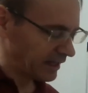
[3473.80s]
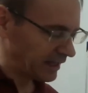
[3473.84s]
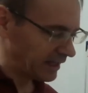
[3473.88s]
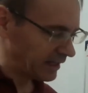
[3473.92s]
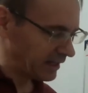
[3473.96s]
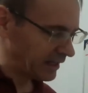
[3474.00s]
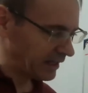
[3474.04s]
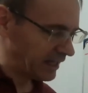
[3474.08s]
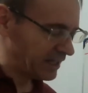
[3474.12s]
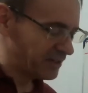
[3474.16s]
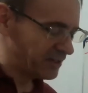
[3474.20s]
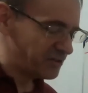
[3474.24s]

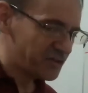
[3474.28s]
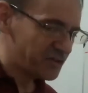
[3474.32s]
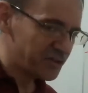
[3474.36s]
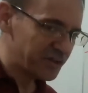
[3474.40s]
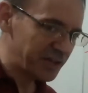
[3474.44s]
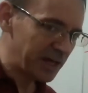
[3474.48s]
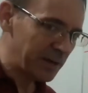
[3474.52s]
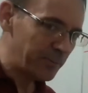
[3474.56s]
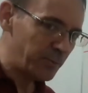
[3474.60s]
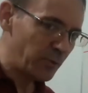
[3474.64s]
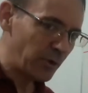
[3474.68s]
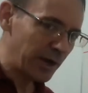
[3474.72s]
in
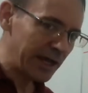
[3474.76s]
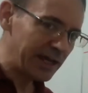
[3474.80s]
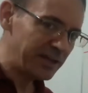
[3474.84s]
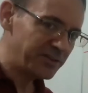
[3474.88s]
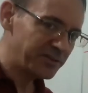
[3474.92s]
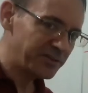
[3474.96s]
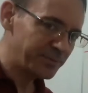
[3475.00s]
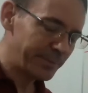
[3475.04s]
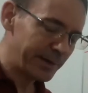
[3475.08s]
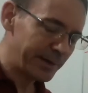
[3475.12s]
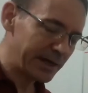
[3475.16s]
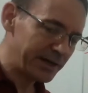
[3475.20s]
some ways,
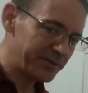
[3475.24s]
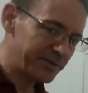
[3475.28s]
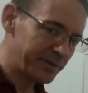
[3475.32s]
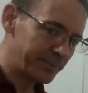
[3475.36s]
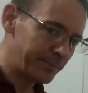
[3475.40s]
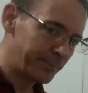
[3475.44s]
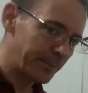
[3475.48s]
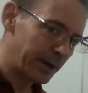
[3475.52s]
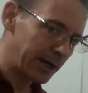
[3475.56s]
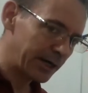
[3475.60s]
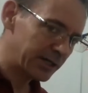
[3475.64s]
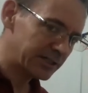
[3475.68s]
by the
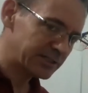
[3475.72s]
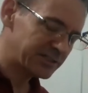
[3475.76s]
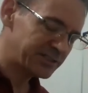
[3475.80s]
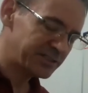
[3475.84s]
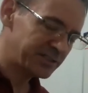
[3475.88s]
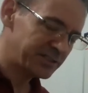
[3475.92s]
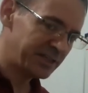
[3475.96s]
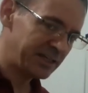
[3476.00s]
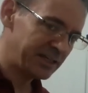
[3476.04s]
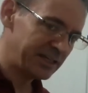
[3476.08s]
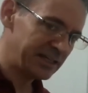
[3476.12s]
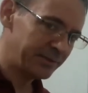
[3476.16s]
mark
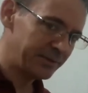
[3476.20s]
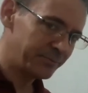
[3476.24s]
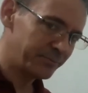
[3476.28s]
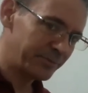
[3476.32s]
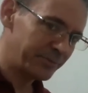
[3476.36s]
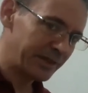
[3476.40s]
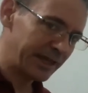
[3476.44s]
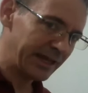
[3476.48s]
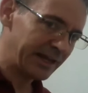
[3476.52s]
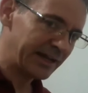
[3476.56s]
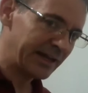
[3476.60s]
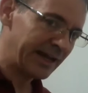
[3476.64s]
scheme,
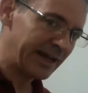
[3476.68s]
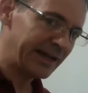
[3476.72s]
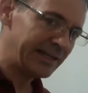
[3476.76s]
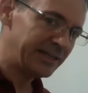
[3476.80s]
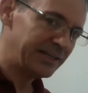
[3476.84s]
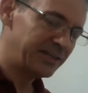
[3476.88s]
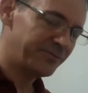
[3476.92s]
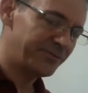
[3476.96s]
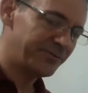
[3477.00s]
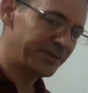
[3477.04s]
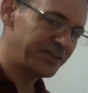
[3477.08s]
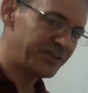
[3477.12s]
they kind
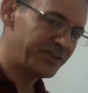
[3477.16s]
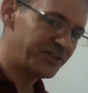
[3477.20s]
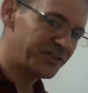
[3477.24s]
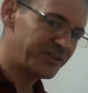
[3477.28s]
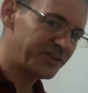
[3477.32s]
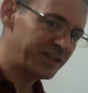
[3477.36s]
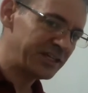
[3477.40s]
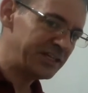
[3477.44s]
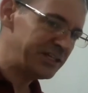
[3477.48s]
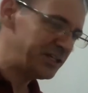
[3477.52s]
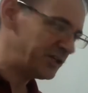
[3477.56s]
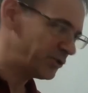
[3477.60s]
of
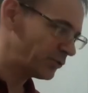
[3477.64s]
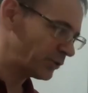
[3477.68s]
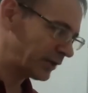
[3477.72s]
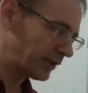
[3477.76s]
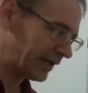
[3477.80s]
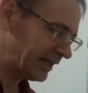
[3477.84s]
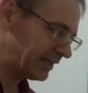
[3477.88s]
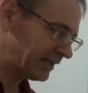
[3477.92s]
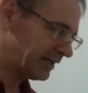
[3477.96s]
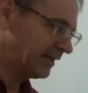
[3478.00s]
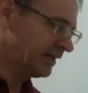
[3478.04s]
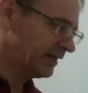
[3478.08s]

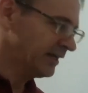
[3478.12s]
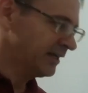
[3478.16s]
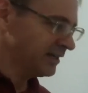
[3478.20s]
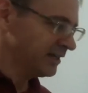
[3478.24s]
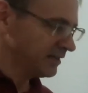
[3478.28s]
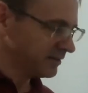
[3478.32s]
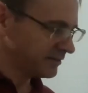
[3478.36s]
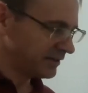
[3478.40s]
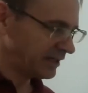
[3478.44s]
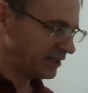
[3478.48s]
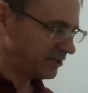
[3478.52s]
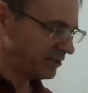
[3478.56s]
insinuate
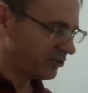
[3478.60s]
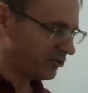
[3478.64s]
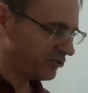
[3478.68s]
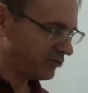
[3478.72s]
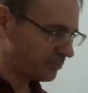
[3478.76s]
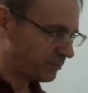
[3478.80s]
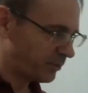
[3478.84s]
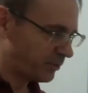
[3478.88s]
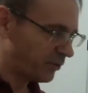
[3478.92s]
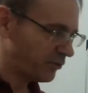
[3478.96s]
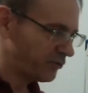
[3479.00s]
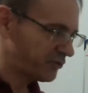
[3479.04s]
that you're
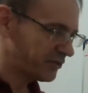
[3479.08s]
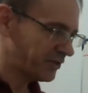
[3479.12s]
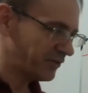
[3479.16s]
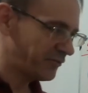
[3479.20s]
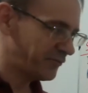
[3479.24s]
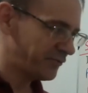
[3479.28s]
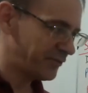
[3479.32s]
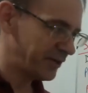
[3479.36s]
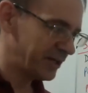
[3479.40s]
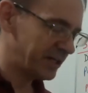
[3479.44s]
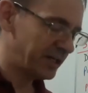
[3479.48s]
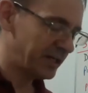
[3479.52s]
supposed to
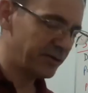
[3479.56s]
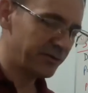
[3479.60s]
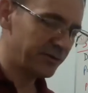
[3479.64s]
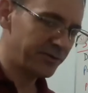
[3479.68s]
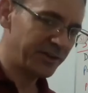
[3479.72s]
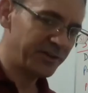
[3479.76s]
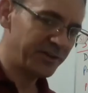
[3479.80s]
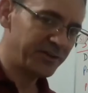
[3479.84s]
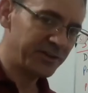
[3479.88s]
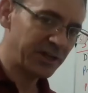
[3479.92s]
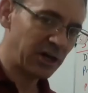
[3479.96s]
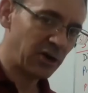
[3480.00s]
figure
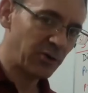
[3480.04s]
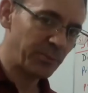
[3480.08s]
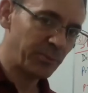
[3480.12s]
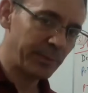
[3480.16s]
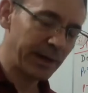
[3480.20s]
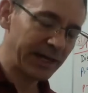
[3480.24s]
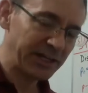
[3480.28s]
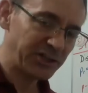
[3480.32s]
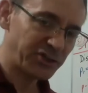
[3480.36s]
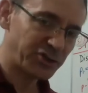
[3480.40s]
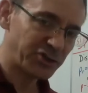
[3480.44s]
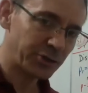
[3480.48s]
this out by
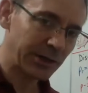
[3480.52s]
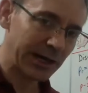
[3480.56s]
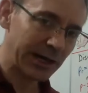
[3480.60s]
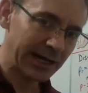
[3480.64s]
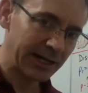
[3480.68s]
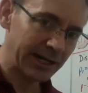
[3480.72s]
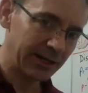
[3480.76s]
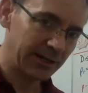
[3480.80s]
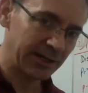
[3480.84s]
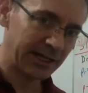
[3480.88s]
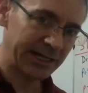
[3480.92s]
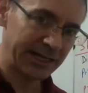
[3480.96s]

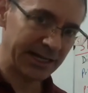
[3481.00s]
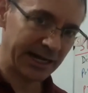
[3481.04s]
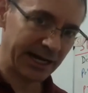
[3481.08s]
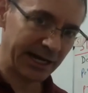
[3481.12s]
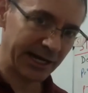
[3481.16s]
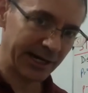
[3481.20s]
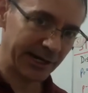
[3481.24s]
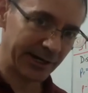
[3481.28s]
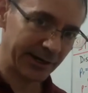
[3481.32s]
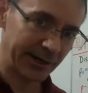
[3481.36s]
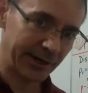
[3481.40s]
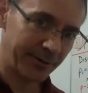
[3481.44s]
trial and
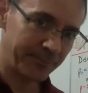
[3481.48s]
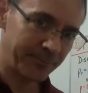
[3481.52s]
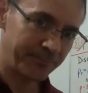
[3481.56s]
error.